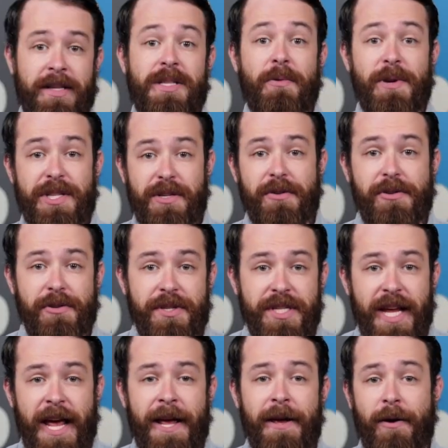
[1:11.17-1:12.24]
As the researchers
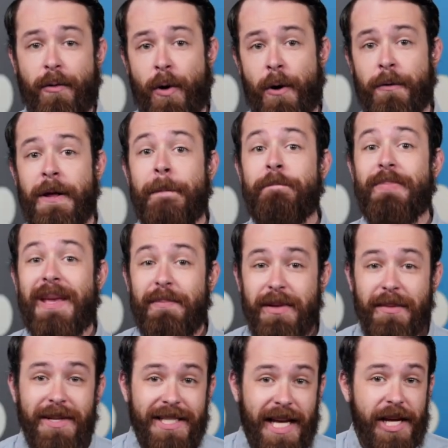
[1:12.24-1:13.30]
say, quote,
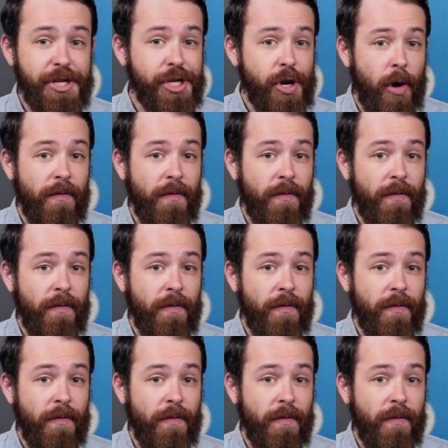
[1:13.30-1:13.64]
implementation